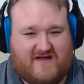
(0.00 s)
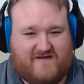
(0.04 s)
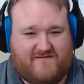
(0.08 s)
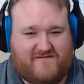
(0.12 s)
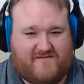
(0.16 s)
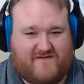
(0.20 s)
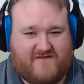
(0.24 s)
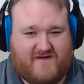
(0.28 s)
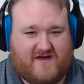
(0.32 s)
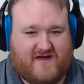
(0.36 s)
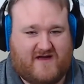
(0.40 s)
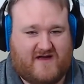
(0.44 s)

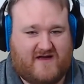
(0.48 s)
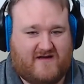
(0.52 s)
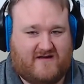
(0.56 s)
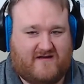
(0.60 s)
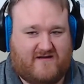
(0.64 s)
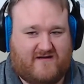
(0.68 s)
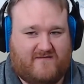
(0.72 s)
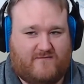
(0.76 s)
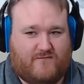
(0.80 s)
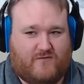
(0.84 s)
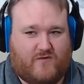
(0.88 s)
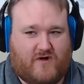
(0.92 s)
If
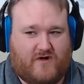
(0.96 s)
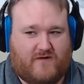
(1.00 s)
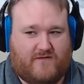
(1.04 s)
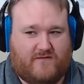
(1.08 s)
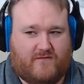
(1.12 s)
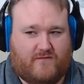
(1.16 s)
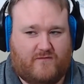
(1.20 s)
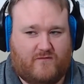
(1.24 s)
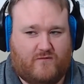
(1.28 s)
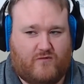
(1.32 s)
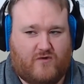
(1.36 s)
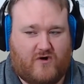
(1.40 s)

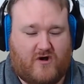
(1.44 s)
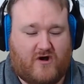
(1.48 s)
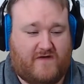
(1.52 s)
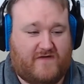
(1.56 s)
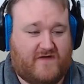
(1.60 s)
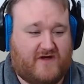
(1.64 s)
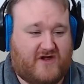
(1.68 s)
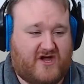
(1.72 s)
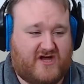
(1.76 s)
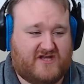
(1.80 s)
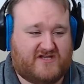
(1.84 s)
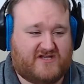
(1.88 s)
we're
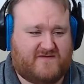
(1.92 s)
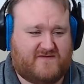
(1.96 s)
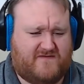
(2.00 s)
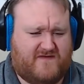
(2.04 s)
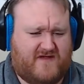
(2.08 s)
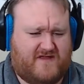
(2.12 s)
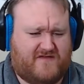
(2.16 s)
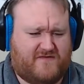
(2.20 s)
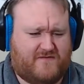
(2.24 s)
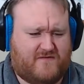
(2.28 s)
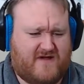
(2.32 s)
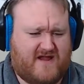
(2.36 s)
on the cusp
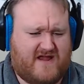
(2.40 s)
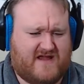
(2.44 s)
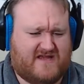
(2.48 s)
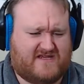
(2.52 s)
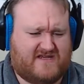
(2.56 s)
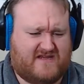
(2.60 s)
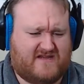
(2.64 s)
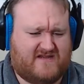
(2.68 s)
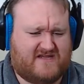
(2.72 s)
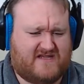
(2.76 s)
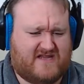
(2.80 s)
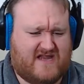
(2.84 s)
of E3
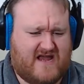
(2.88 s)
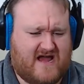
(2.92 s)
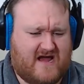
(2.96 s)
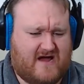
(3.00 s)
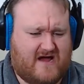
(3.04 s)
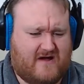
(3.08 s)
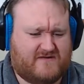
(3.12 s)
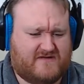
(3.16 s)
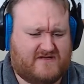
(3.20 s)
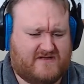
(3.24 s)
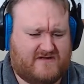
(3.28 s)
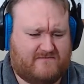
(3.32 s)
as it is
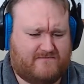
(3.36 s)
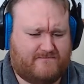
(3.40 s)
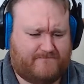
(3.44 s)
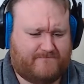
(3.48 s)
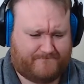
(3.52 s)
now.